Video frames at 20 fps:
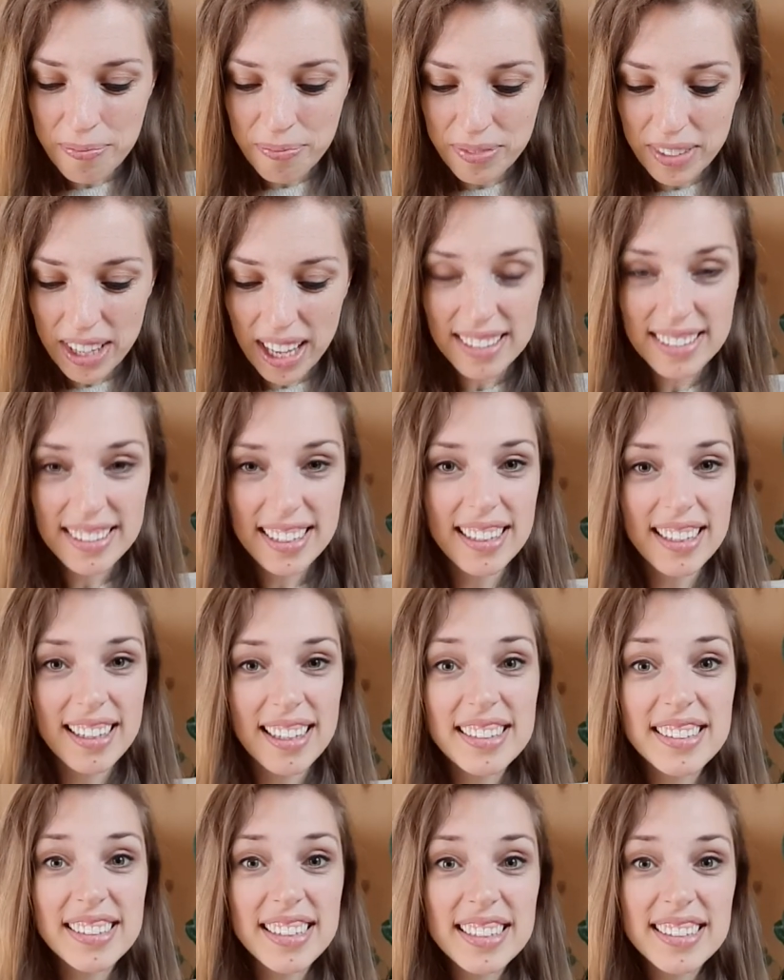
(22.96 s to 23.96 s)
asking,
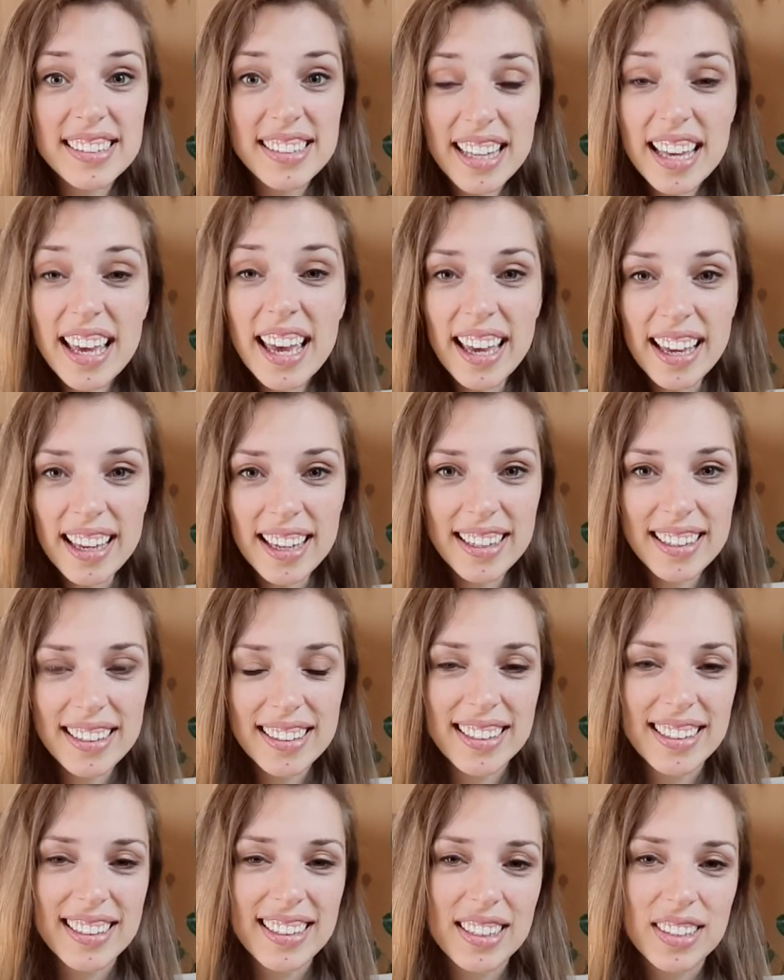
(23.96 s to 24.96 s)
is this the ick?
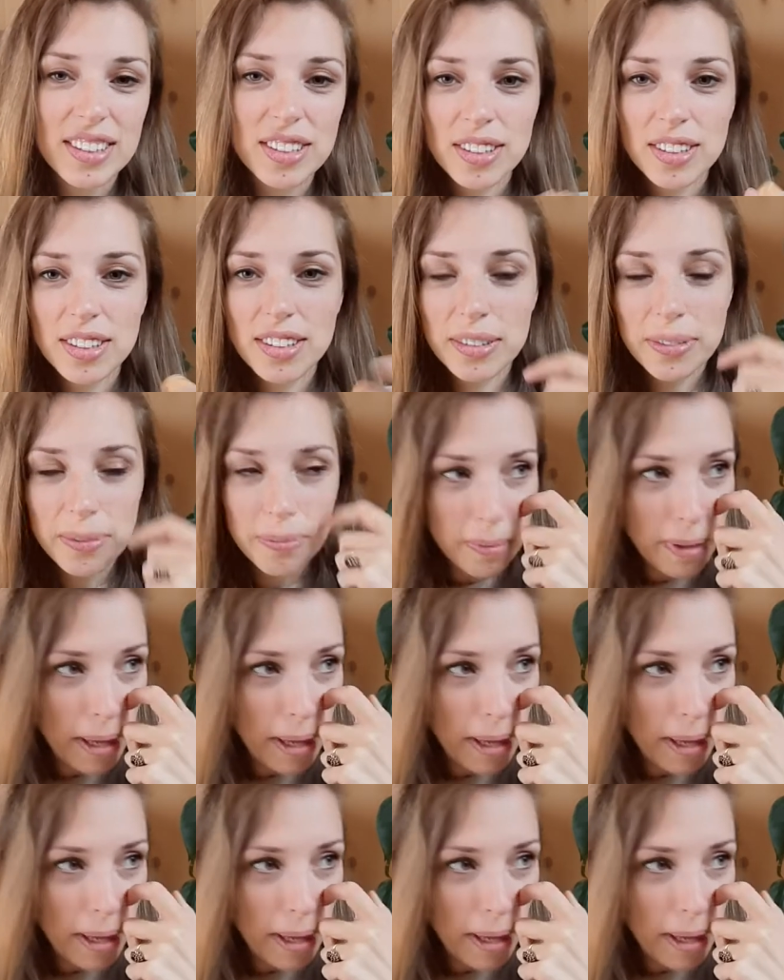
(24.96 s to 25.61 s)
So